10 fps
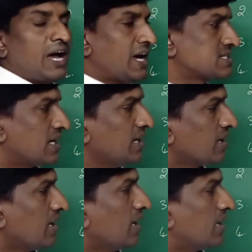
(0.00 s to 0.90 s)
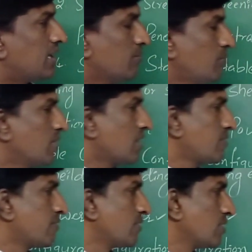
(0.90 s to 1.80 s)
as the number of
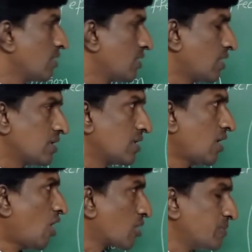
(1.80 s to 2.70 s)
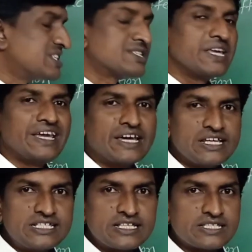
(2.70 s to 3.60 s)
orbits
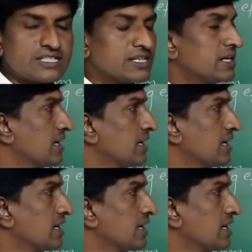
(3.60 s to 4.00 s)
increases,